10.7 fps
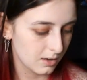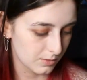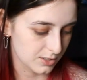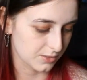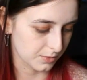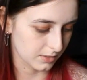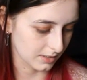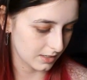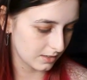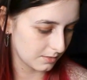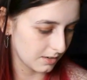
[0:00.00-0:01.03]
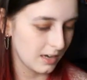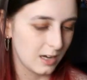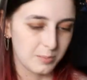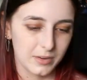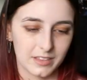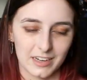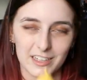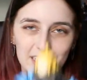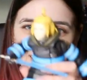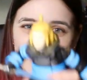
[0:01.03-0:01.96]
which is really good. But there
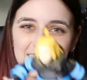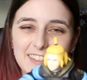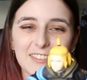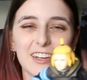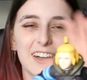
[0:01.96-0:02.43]
he is. Oh my